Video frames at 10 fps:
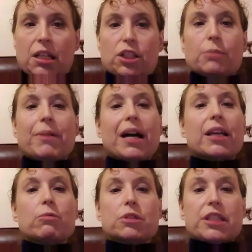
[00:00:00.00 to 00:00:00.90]
Your
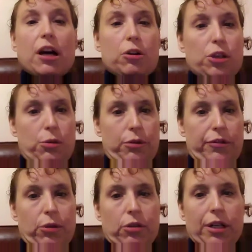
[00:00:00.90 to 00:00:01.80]
body will tell you
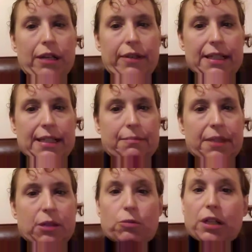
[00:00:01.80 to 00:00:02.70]
if you are craving
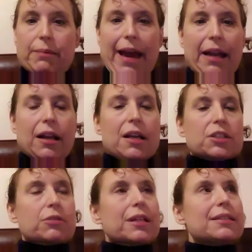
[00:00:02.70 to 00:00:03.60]
something really bad.
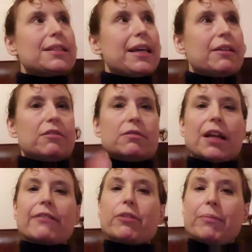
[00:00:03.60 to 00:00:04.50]
So let's say,
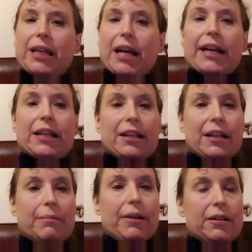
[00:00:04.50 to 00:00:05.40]
like for me, I ended
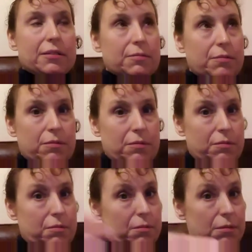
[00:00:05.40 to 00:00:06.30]
up
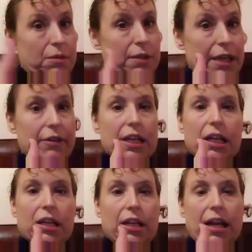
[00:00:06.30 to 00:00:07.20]
mm, giving in